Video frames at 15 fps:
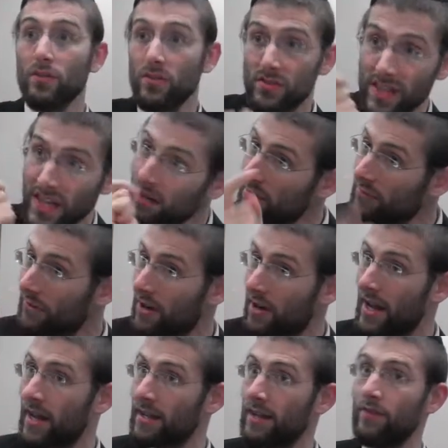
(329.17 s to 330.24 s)
You said it before the
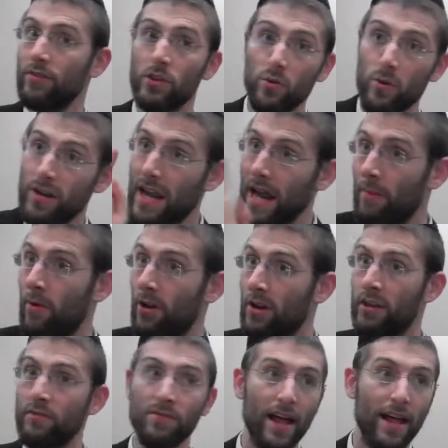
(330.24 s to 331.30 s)
nechtam, and you were Neman, and
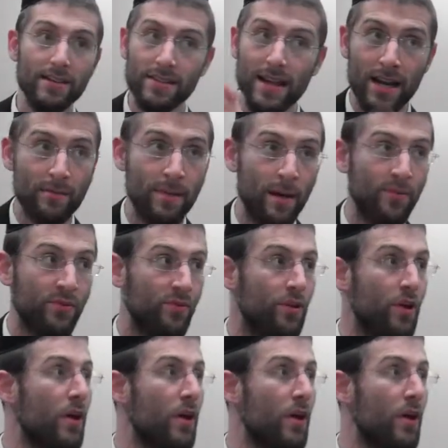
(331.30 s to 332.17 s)
the vlad is not a mamzer.